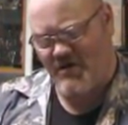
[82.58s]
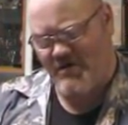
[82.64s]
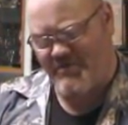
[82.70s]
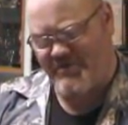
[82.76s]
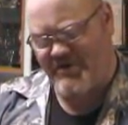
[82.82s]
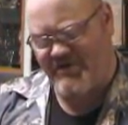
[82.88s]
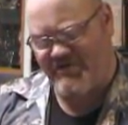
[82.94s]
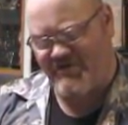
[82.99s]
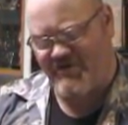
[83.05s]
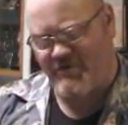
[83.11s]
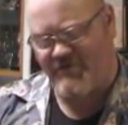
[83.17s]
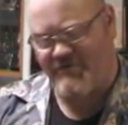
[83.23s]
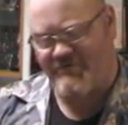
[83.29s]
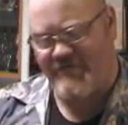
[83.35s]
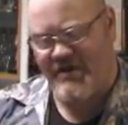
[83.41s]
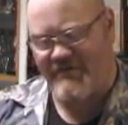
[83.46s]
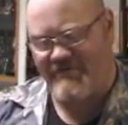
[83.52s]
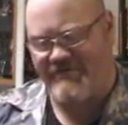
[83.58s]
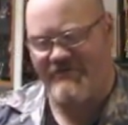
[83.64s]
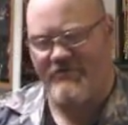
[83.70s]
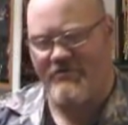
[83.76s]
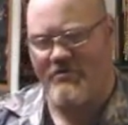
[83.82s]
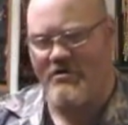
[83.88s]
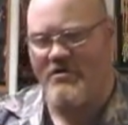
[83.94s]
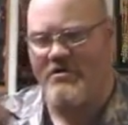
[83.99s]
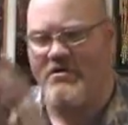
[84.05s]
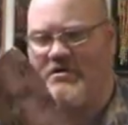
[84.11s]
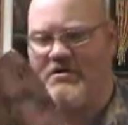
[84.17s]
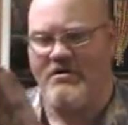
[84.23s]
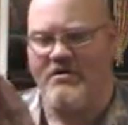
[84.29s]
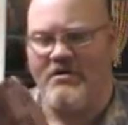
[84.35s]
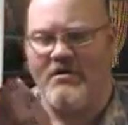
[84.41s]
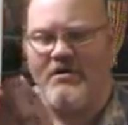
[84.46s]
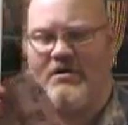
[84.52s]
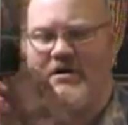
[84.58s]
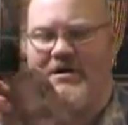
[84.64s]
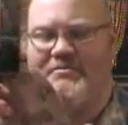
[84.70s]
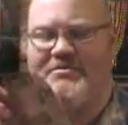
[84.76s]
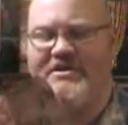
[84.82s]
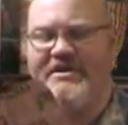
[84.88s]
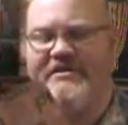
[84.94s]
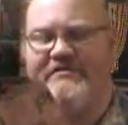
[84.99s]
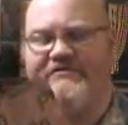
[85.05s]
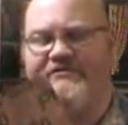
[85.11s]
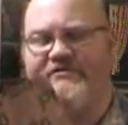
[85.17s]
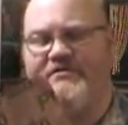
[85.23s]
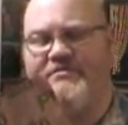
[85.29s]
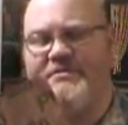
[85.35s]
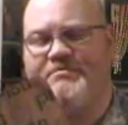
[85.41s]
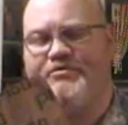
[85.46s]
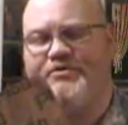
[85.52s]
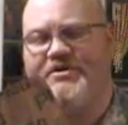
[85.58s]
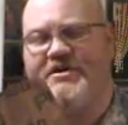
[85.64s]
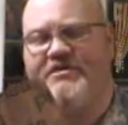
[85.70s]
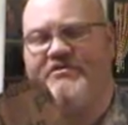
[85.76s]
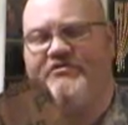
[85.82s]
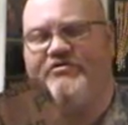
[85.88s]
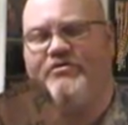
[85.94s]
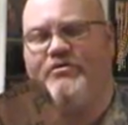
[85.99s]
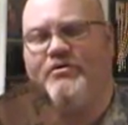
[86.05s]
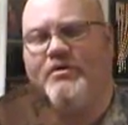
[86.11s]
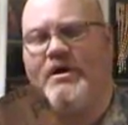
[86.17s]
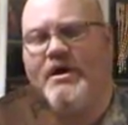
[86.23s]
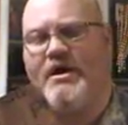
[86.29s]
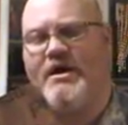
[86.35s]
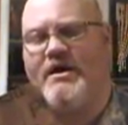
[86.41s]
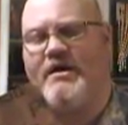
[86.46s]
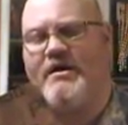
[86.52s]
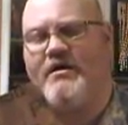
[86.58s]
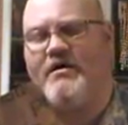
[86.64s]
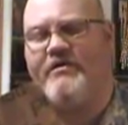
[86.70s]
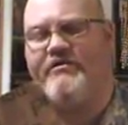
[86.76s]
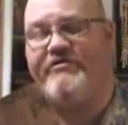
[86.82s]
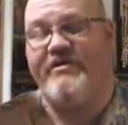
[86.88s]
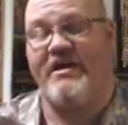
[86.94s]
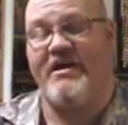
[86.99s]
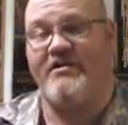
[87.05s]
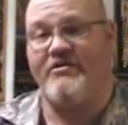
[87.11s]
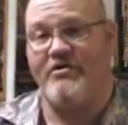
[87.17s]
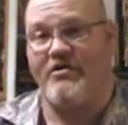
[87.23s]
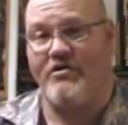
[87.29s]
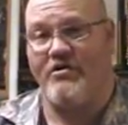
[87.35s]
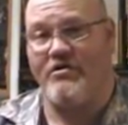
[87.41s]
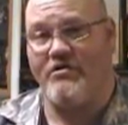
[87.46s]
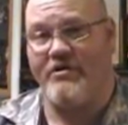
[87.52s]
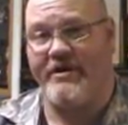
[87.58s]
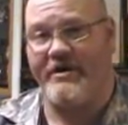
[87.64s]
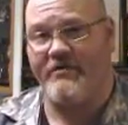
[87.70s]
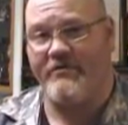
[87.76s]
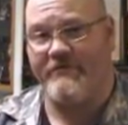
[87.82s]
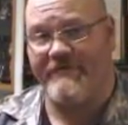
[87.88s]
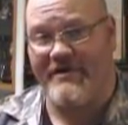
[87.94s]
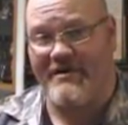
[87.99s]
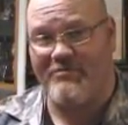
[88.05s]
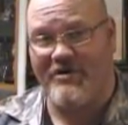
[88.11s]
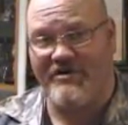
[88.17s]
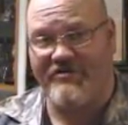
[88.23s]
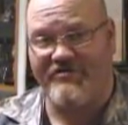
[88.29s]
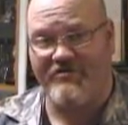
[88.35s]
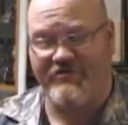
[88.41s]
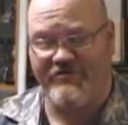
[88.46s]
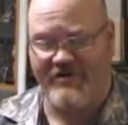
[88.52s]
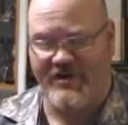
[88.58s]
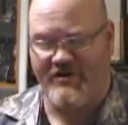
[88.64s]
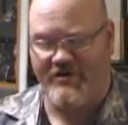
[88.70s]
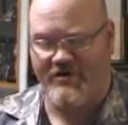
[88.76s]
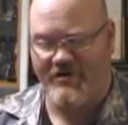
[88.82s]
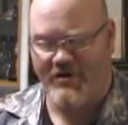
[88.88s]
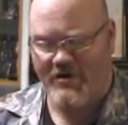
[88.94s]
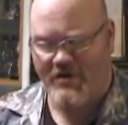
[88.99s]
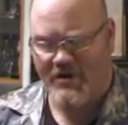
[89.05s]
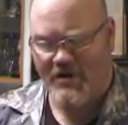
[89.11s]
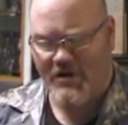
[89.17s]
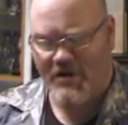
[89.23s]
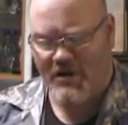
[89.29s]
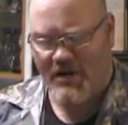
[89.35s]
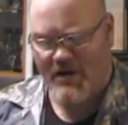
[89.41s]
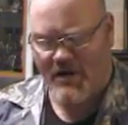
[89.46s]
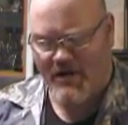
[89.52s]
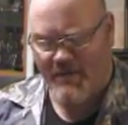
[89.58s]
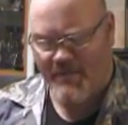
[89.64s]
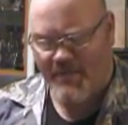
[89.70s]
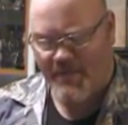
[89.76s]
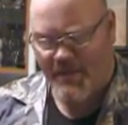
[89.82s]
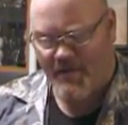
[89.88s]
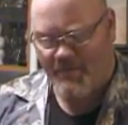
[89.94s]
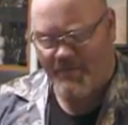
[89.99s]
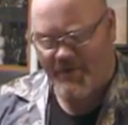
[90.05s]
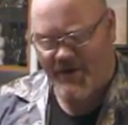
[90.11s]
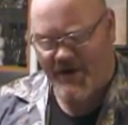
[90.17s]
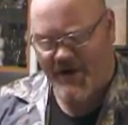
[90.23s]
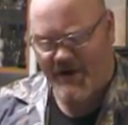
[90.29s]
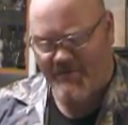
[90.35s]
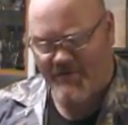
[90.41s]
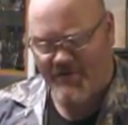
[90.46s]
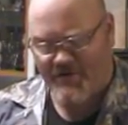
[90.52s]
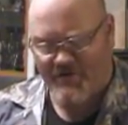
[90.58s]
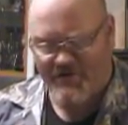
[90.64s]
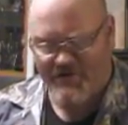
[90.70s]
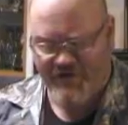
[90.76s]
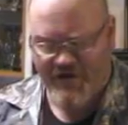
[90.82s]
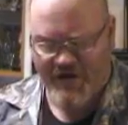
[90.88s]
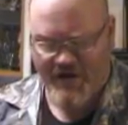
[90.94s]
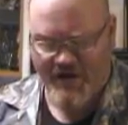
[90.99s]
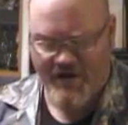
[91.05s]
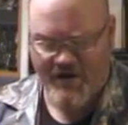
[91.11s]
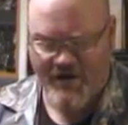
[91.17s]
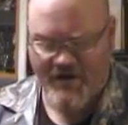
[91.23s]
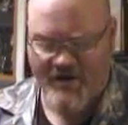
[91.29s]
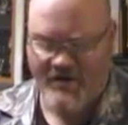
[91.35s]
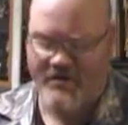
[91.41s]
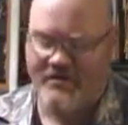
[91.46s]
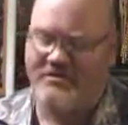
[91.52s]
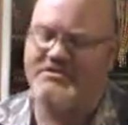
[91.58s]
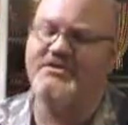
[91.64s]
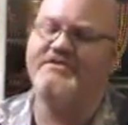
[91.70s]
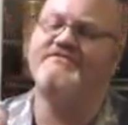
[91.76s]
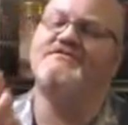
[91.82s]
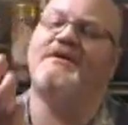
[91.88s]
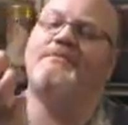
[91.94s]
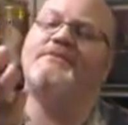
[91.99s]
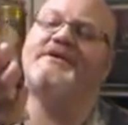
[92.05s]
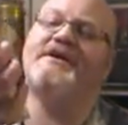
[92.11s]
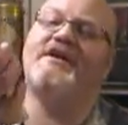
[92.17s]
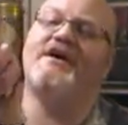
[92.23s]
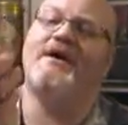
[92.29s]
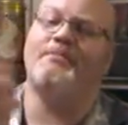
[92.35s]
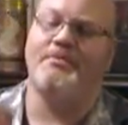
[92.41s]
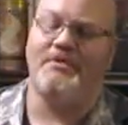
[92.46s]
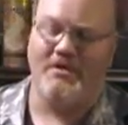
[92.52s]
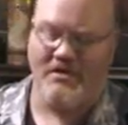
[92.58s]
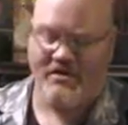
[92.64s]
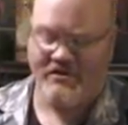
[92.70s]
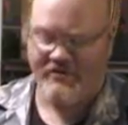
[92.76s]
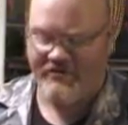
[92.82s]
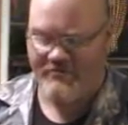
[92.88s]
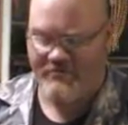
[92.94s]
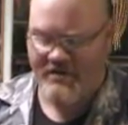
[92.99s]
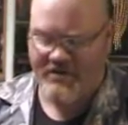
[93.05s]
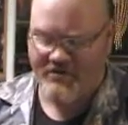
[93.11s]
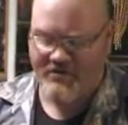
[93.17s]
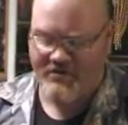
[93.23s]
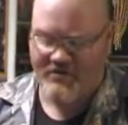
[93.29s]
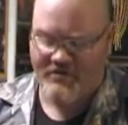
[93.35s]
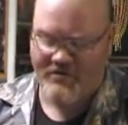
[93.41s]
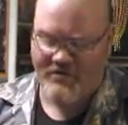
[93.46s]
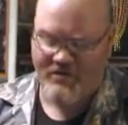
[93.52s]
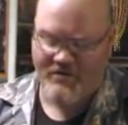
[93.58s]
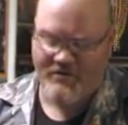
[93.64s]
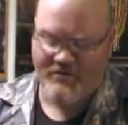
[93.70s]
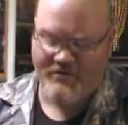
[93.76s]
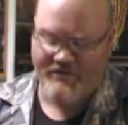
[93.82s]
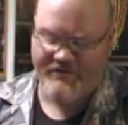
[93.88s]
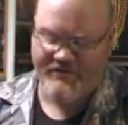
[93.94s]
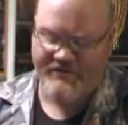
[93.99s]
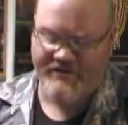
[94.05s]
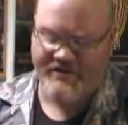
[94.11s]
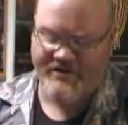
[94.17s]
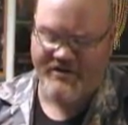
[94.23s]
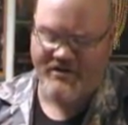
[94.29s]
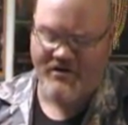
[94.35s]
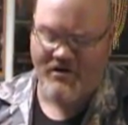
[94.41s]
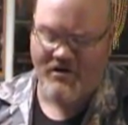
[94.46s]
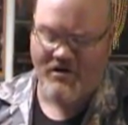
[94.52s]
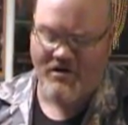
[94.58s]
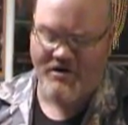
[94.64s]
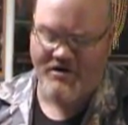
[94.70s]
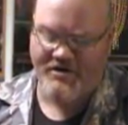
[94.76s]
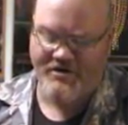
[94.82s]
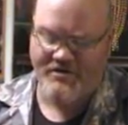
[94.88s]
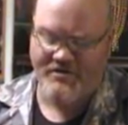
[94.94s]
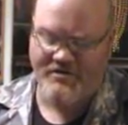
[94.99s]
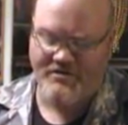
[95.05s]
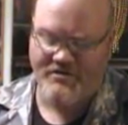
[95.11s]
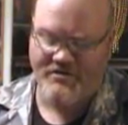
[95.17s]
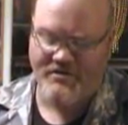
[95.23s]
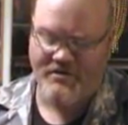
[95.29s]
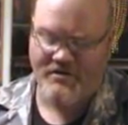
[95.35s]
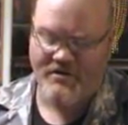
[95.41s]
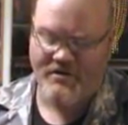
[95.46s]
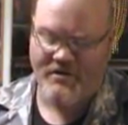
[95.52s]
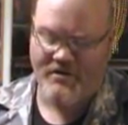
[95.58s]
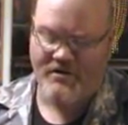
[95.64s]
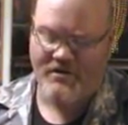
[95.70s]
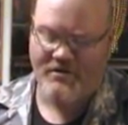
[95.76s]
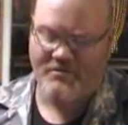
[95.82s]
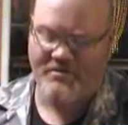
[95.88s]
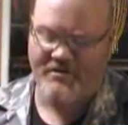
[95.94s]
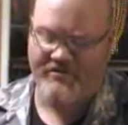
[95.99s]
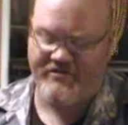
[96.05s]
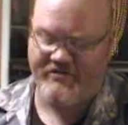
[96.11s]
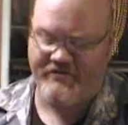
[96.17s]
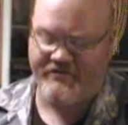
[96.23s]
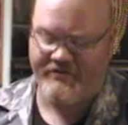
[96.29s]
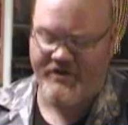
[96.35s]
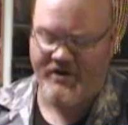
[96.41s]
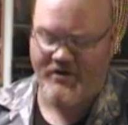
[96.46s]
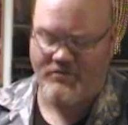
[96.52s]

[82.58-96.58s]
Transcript: piece that was meant for, I believe, to be put into a sander, like a vibrational sander. But I've been using it, sort of doubling it up to make what feels like a card piece of,